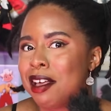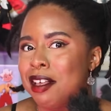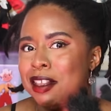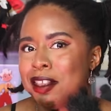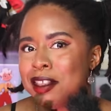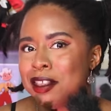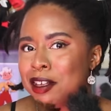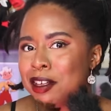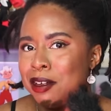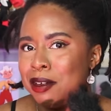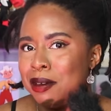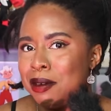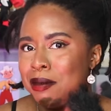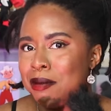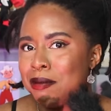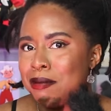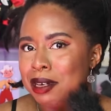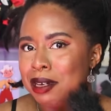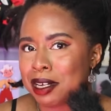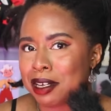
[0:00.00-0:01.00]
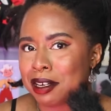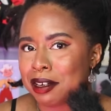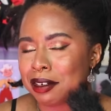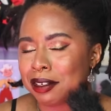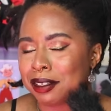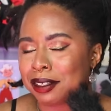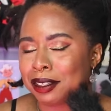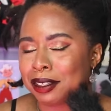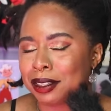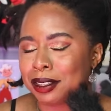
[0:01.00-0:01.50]
the
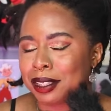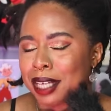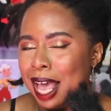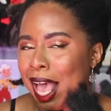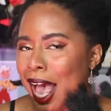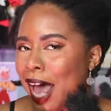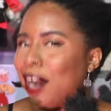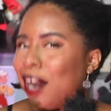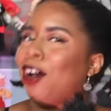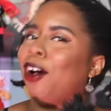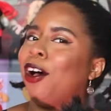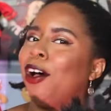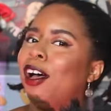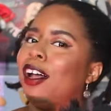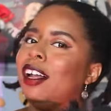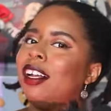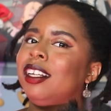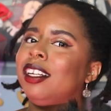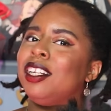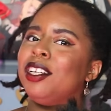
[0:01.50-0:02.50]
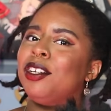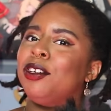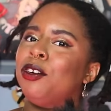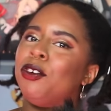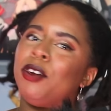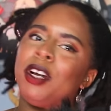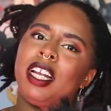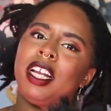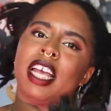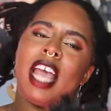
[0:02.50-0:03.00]
books at all,
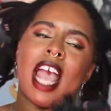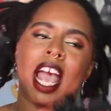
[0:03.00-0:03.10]
really.